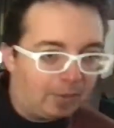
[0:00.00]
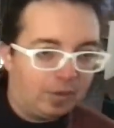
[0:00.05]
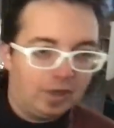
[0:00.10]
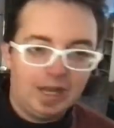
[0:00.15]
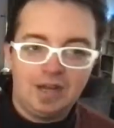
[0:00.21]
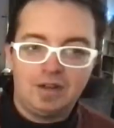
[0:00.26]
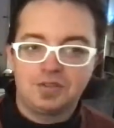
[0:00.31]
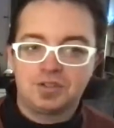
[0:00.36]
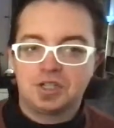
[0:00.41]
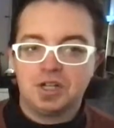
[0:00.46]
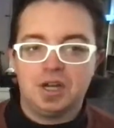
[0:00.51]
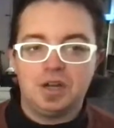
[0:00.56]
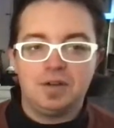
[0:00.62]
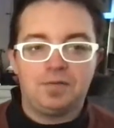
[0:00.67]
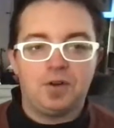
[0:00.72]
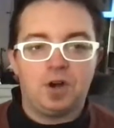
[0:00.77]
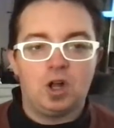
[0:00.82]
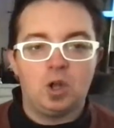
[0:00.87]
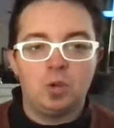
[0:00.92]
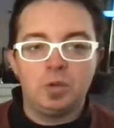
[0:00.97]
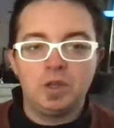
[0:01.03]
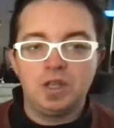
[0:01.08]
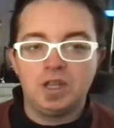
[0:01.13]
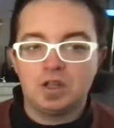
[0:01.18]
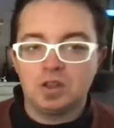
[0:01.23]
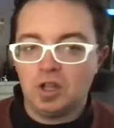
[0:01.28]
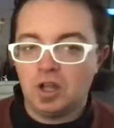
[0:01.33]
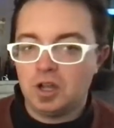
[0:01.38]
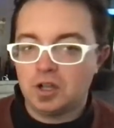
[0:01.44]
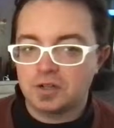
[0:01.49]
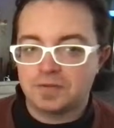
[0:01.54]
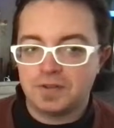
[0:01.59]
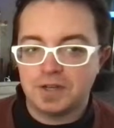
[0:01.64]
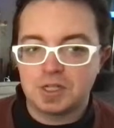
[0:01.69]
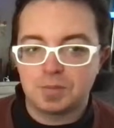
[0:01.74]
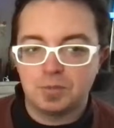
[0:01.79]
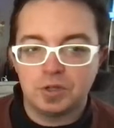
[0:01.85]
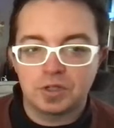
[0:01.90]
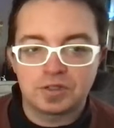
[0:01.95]
we'll have stuff all week long at
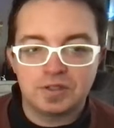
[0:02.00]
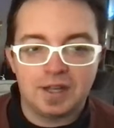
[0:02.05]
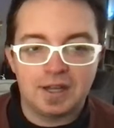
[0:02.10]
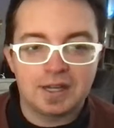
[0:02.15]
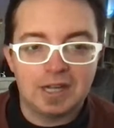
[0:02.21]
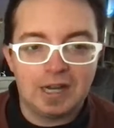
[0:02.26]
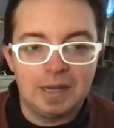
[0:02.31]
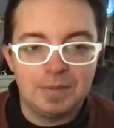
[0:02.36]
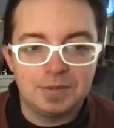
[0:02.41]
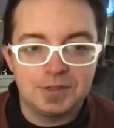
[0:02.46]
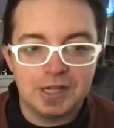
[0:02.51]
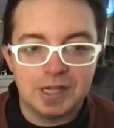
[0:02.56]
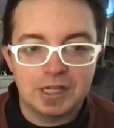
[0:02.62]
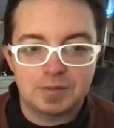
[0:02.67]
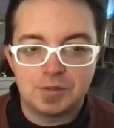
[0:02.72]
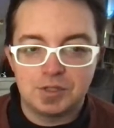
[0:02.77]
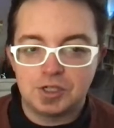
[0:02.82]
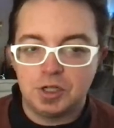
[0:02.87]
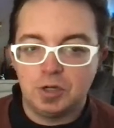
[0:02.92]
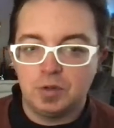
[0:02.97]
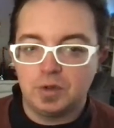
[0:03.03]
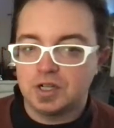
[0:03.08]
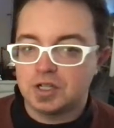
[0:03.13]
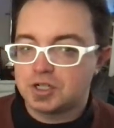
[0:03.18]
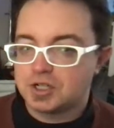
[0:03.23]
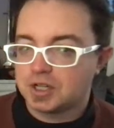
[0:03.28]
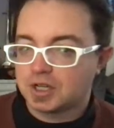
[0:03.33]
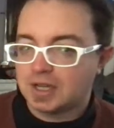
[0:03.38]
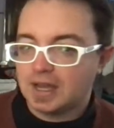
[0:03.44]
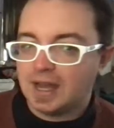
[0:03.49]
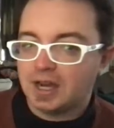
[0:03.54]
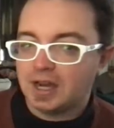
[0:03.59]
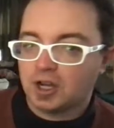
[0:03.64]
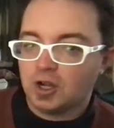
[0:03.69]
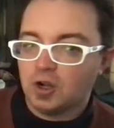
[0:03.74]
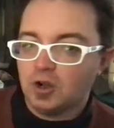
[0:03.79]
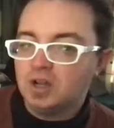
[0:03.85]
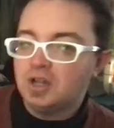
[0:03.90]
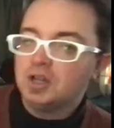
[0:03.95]
facebook.com slash mysterious
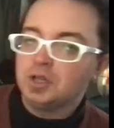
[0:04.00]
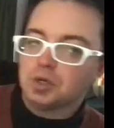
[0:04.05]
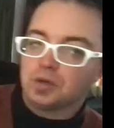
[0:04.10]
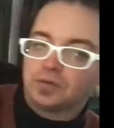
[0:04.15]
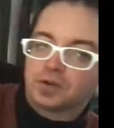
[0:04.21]
Chicago. Don't